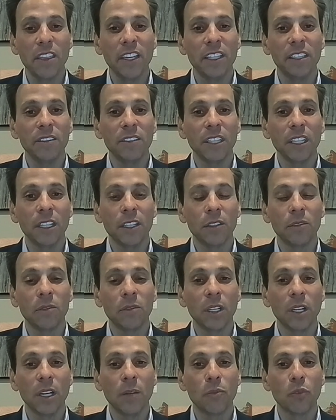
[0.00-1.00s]

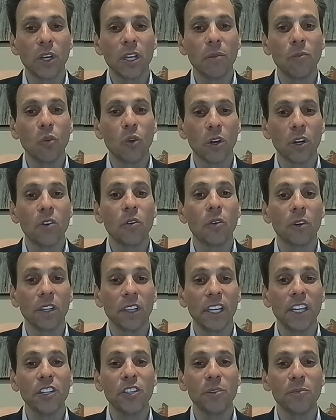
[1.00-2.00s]
that bring more
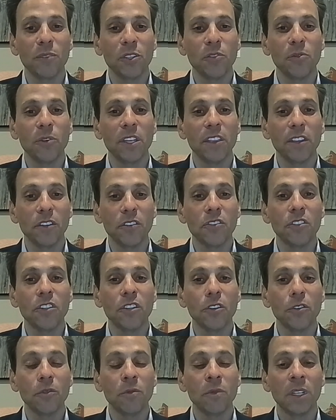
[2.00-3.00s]
correlation between those
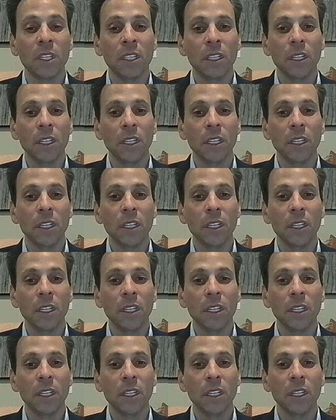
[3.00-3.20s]
two.